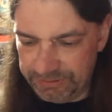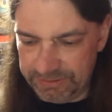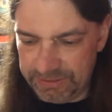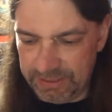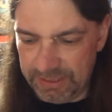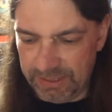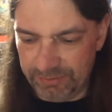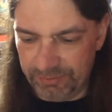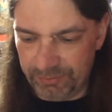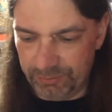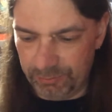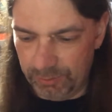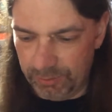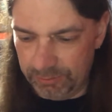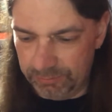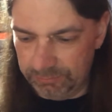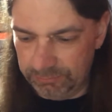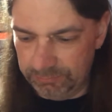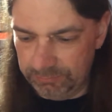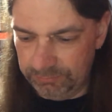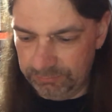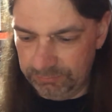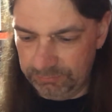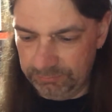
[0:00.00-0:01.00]
Cutthroat,
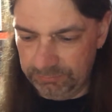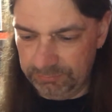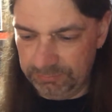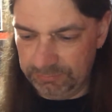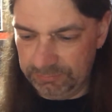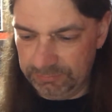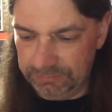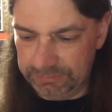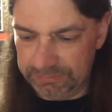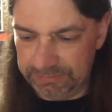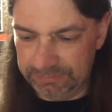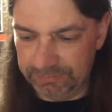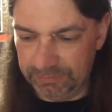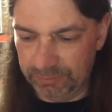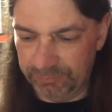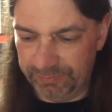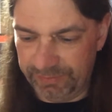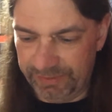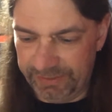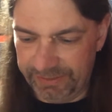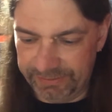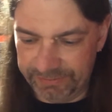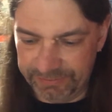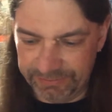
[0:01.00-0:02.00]
Evil
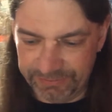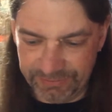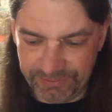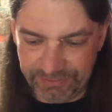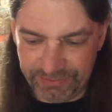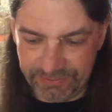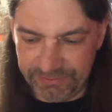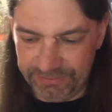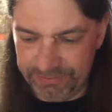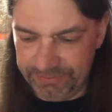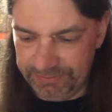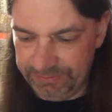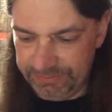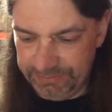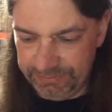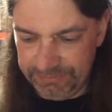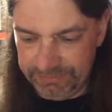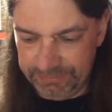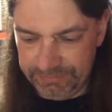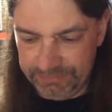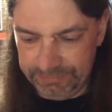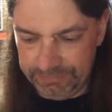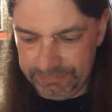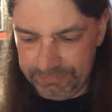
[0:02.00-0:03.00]
Invaders,
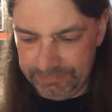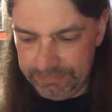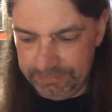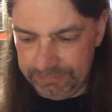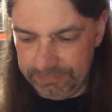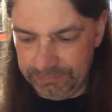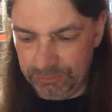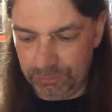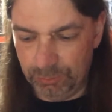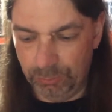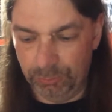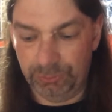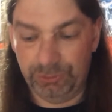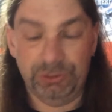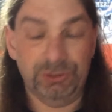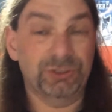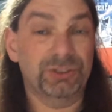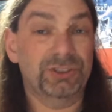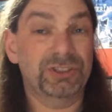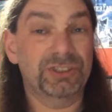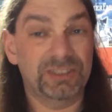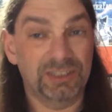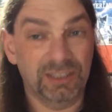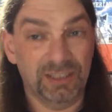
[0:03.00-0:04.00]
Tortured
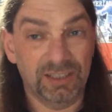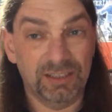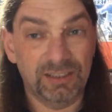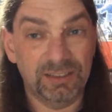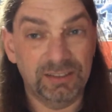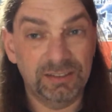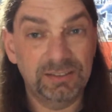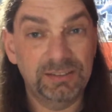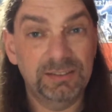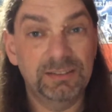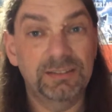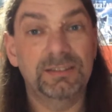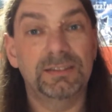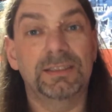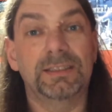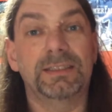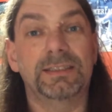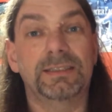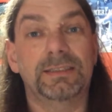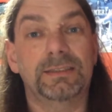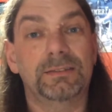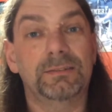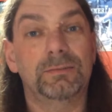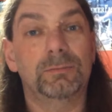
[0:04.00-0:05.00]
Skull.
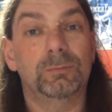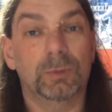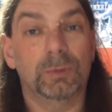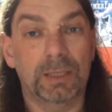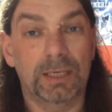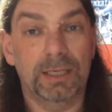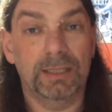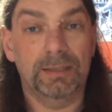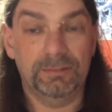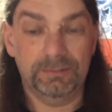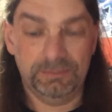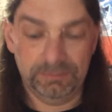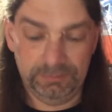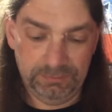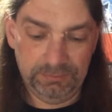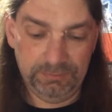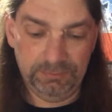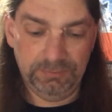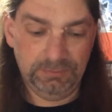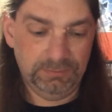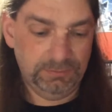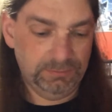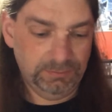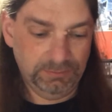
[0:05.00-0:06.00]
Like wow,
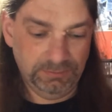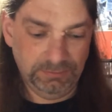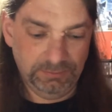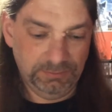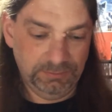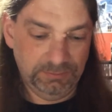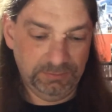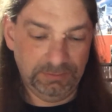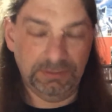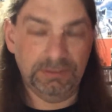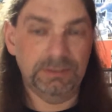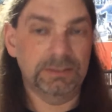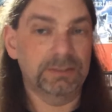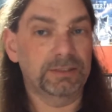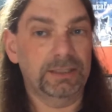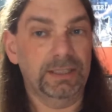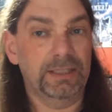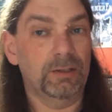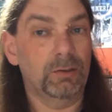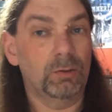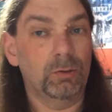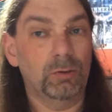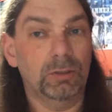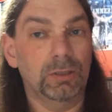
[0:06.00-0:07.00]
you don't get
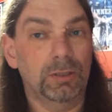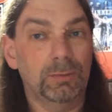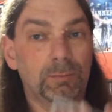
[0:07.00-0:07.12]
a whole lot